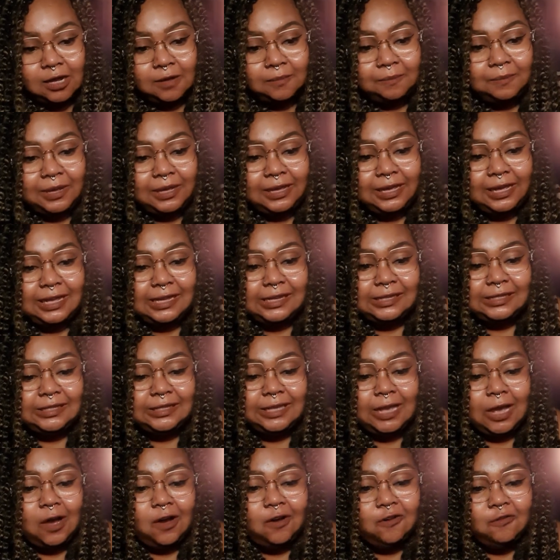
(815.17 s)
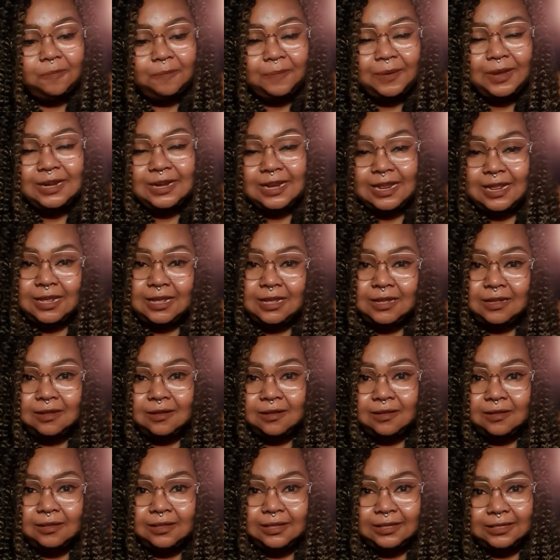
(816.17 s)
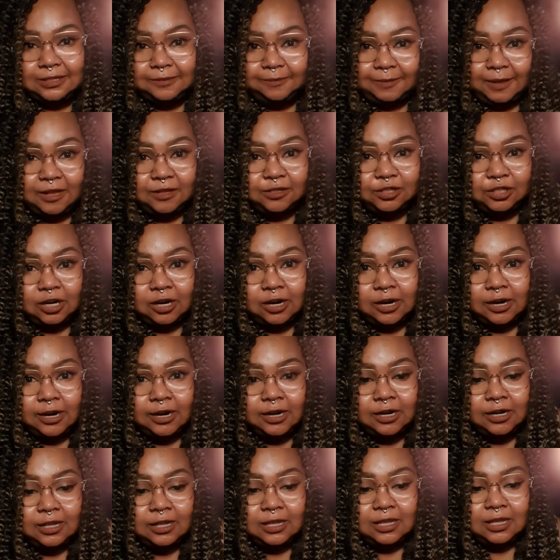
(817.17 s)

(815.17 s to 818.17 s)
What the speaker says: because opening the spell jar